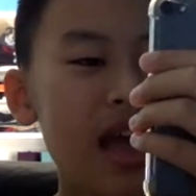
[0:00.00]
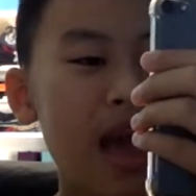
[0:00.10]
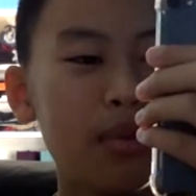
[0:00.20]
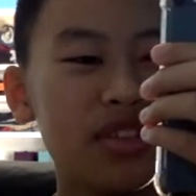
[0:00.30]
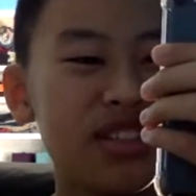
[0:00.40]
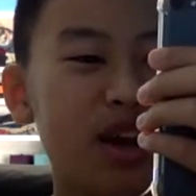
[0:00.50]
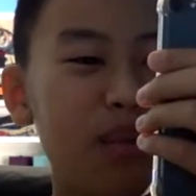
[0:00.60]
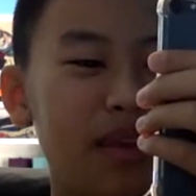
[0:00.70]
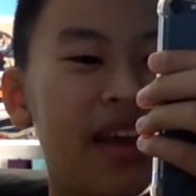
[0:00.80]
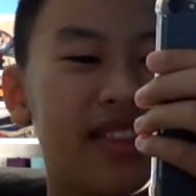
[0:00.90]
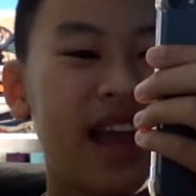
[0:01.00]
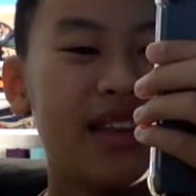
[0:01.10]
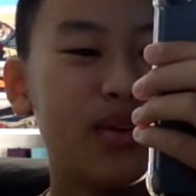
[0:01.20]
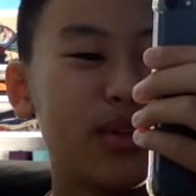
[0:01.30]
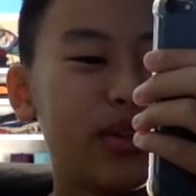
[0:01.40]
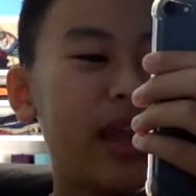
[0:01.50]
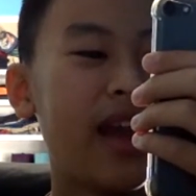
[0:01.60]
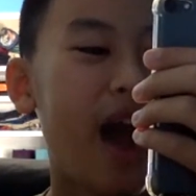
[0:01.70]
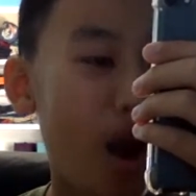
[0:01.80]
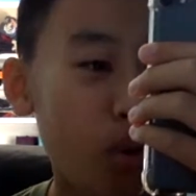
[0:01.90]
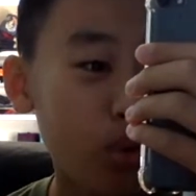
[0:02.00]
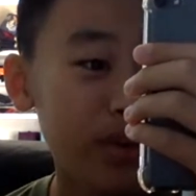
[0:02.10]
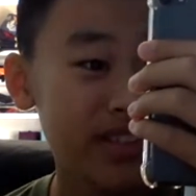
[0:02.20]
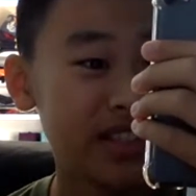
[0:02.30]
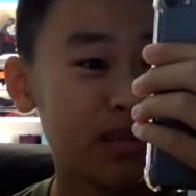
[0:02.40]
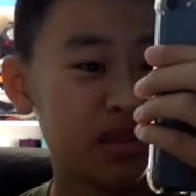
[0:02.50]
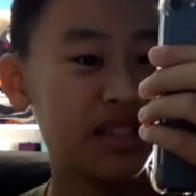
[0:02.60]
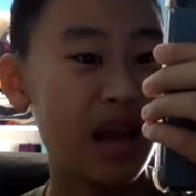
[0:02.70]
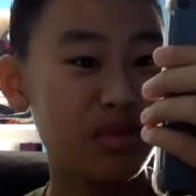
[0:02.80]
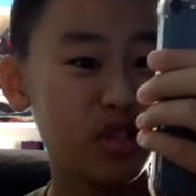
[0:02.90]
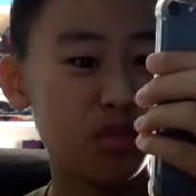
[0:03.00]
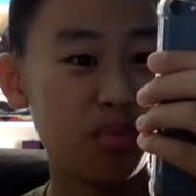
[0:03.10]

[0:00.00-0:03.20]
Apple shall be entitled to take all reasonable steps to